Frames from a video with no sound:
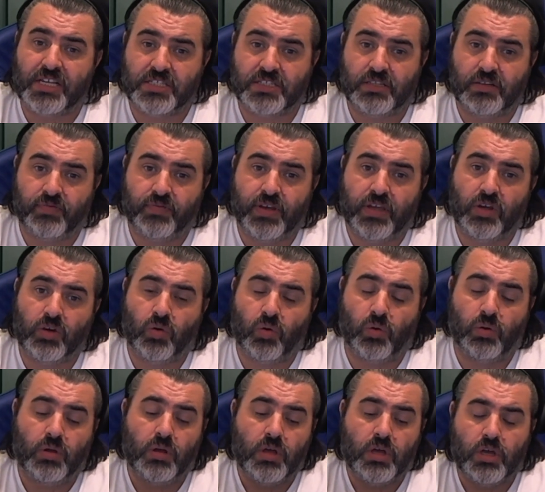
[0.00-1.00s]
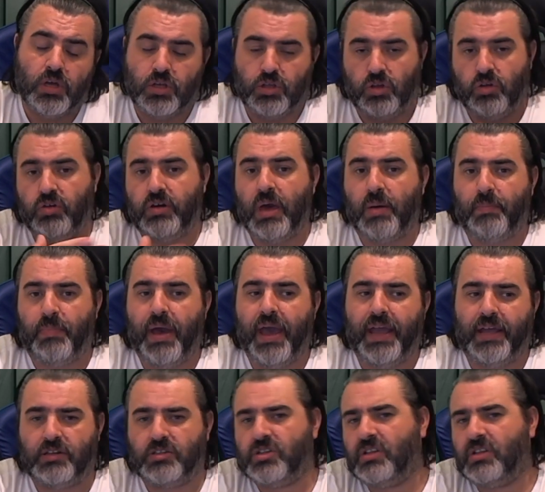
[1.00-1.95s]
of the vehicle, you get paid.